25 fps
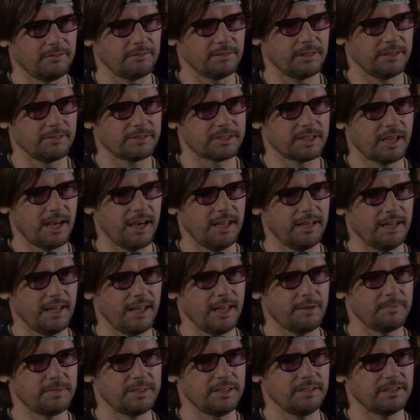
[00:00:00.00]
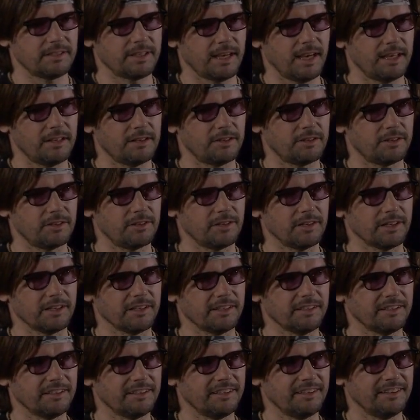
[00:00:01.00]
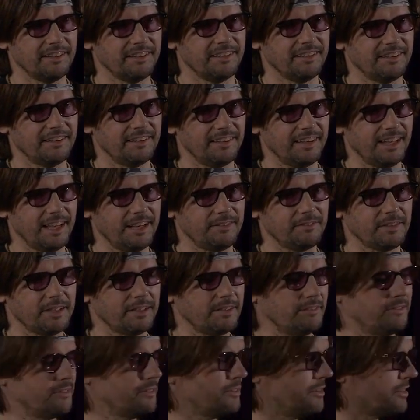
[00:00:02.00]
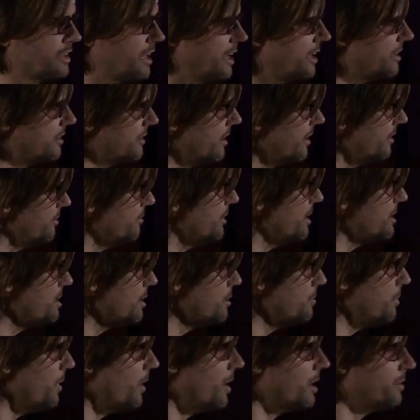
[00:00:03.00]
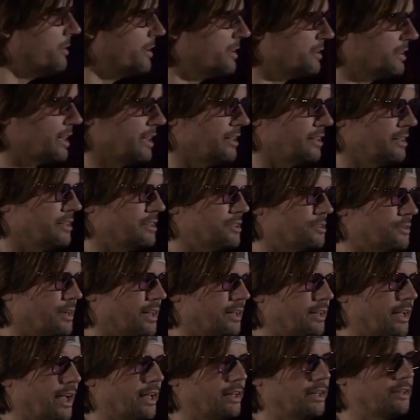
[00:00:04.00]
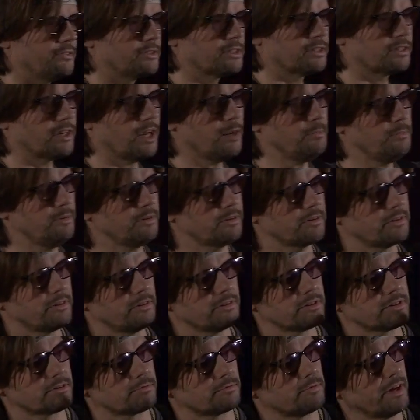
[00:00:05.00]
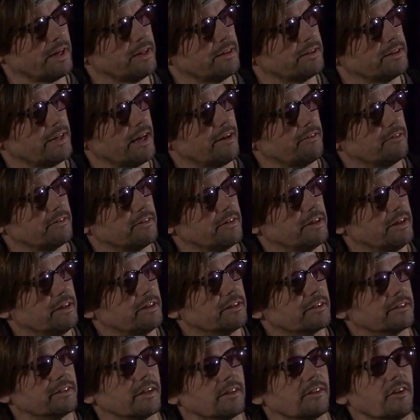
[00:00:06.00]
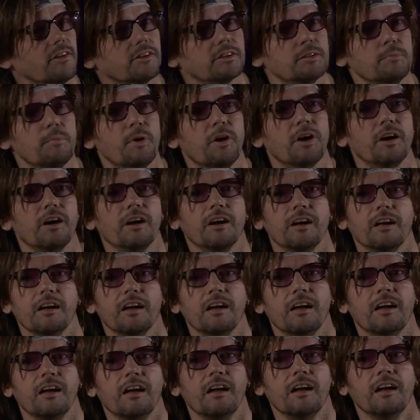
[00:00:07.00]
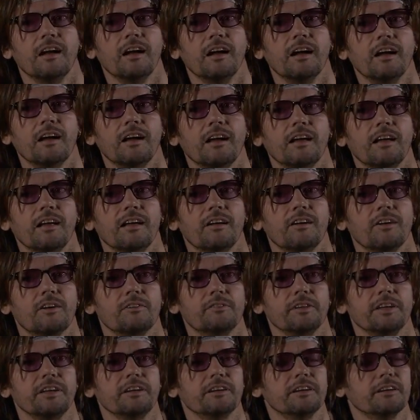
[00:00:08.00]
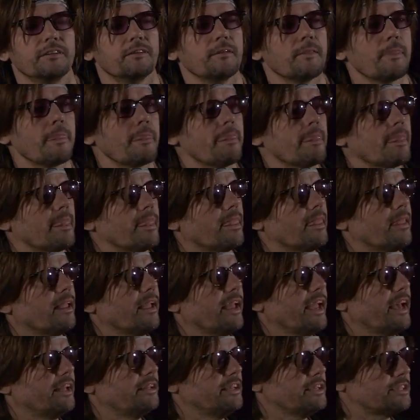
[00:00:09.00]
was kind of empty and kind of early, and we kind of went to the bar, we were getting a drink, and there was a couple of girls right down here along the bar, over here. And they